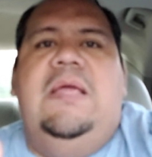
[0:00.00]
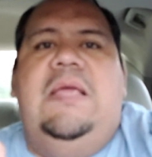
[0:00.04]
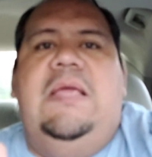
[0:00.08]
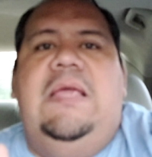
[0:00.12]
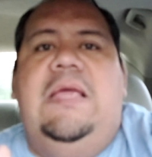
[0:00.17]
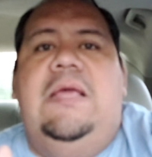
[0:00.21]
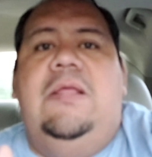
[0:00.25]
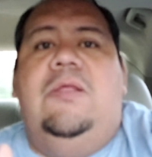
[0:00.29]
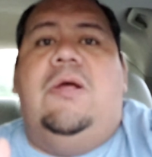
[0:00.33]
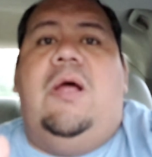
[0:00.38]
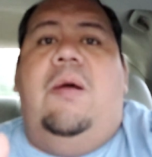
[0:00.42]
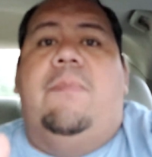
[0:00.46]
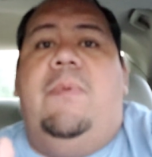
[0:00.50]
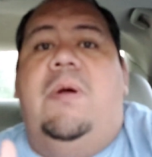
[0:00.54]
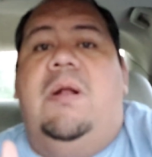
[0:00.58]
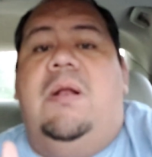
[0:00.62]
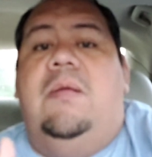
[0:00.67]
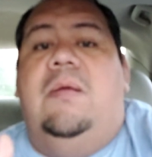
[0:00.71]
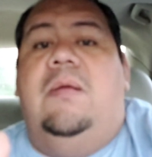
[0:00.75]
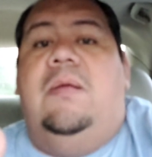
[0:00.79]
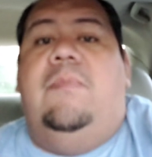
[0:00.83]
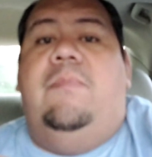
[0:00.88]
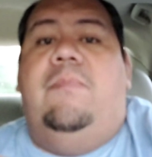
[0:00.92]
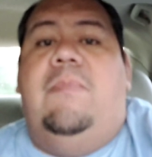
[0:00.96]
Either
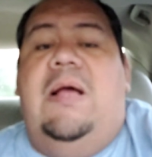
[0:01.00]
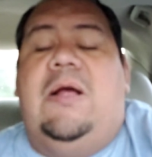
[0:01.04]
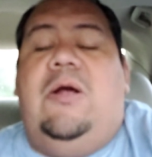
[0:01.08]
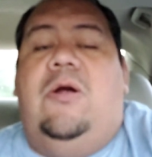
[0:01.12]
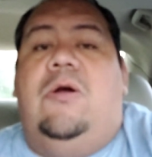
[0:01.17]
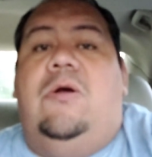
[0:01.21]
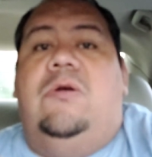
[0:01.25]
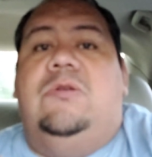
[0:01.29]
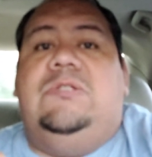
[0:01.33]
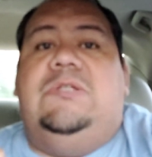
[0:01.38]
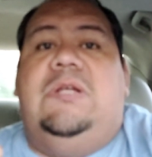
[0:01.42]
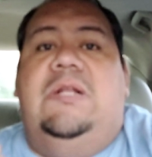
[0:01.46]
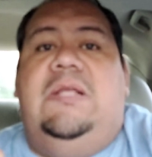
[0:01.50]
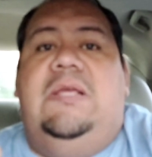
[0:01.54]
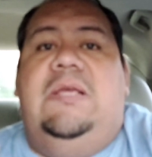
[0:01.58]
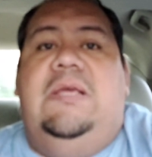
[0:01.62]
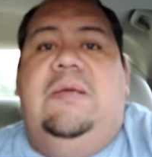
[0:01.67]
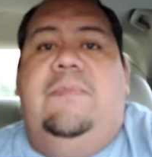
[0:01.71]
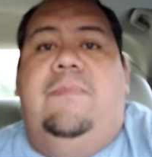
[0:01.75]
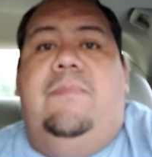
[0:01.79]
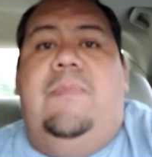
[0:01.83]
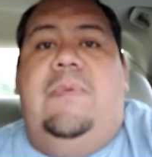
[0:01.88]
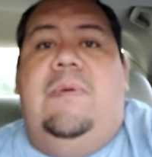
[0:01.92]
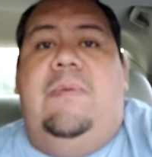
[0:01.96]
my girl's gonna
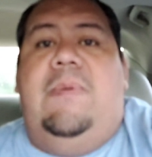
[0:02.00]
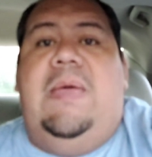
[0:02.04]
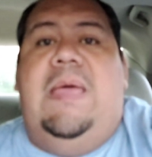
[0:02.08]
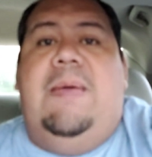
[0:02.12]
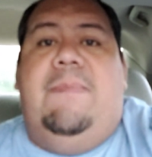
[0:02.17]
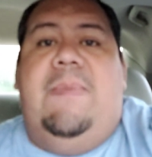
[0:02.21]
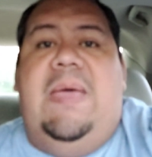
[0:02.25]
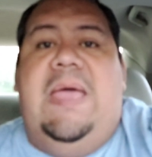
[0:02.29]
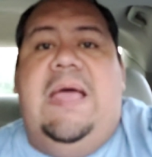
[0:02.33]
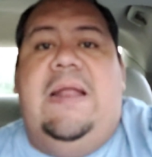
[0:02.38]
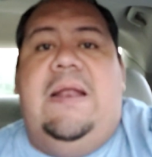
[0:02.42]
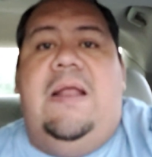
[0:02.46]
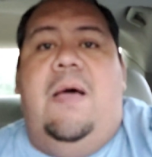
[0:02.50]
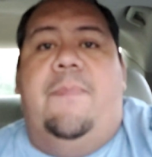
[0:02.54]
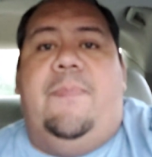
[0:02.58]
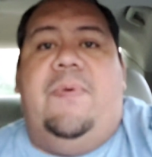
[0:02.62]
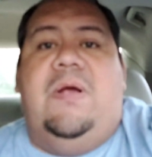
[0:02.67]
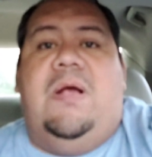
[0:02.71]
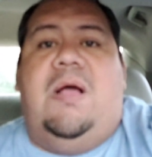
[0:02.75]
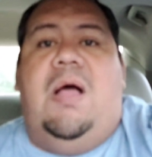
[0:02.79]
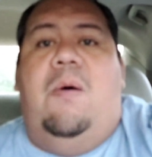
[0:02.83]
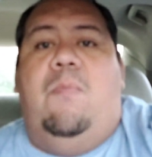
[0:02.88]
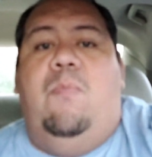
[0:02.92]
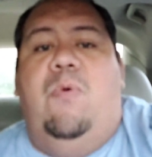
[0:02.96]
man up
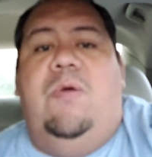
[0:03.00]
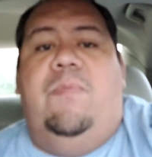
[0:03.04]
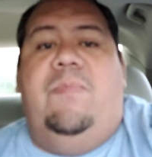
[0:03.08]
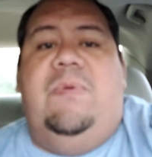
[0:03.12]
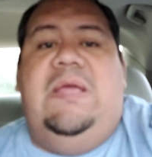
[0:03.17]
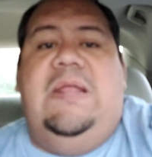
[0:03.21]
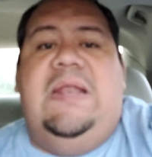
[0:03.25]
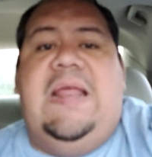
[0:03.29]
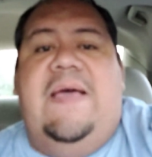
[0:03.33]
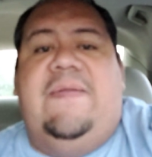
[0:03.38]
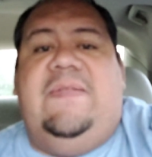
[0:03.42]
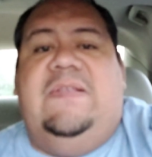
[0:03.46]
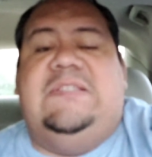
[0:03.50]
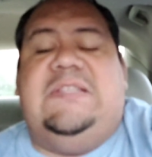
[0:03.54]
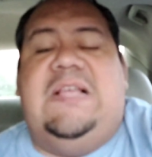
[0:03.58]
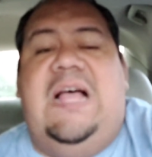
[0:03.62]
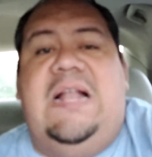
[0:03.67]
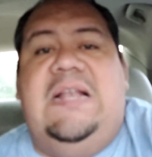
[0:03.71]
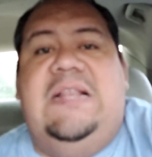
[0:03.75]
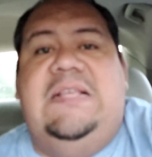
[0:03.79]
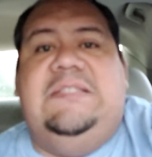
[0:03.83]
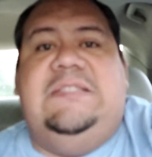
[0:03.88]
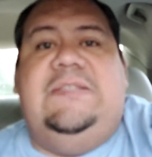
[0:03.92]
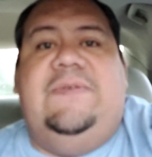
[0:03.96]
and come with me and have this
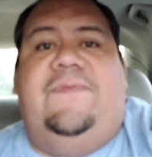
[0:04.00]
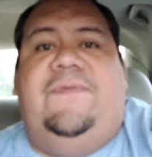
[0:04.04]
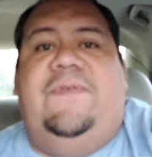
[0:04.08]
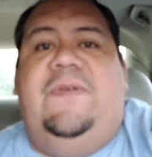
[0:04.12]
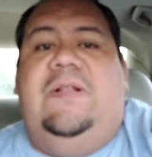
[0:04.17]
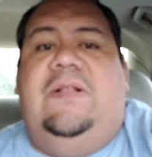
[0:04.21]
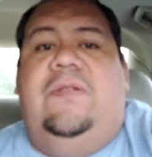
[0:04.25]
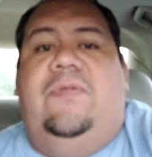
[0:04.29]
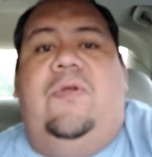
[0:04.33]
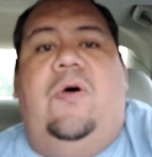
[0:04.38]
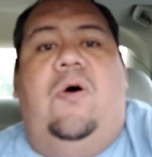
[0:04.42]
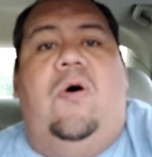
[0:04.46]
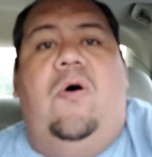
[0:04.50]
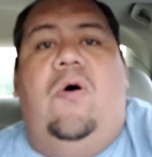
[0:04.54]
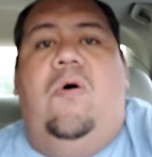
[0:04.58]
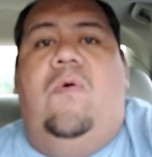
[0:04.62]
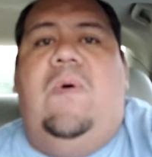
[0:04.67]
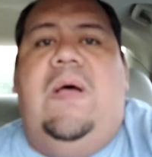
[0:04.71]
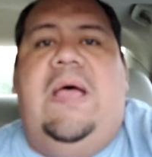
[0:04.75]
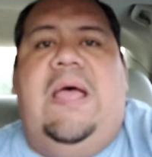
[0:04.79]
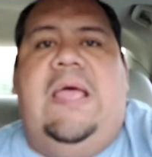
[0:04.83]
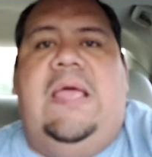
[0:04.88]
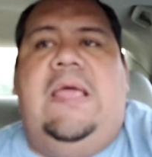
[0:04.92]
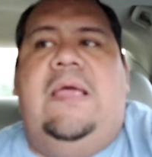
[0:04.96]
uneasy feeling the whole
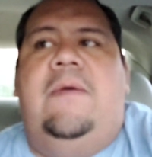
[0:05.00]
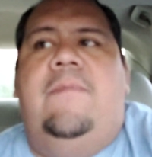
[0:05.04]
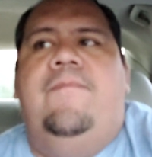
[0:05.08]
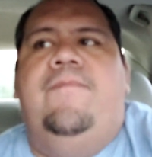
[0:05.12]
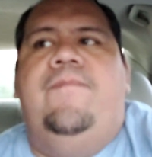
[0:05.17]
way,